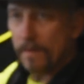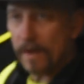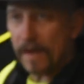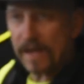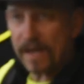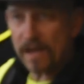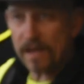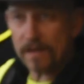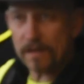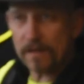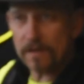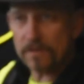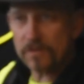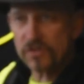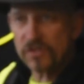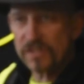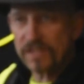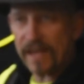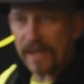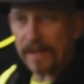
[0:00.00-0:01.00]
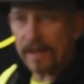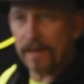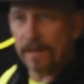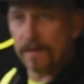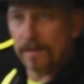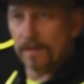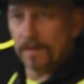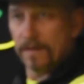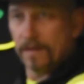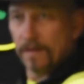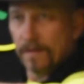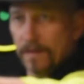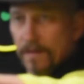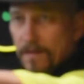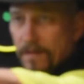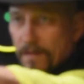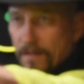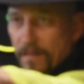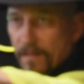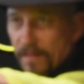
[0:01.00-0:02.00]
I cut a little stick
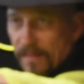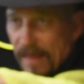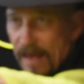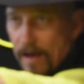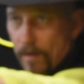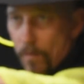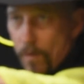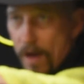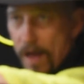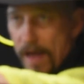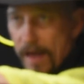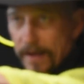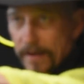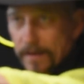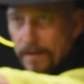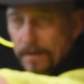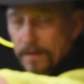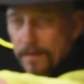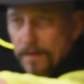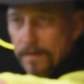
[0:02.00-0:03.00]
that wide